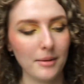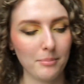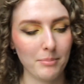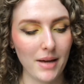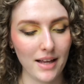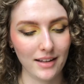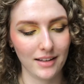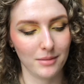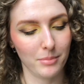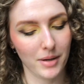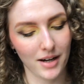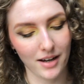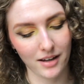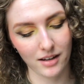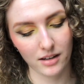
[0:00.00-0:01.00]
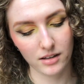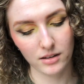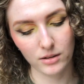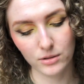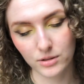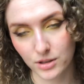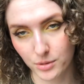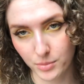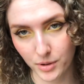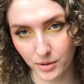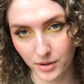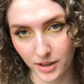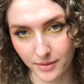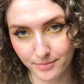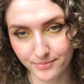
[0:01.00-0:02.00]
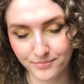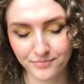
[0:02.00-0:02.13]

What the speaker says: palette by Lunar Beauty.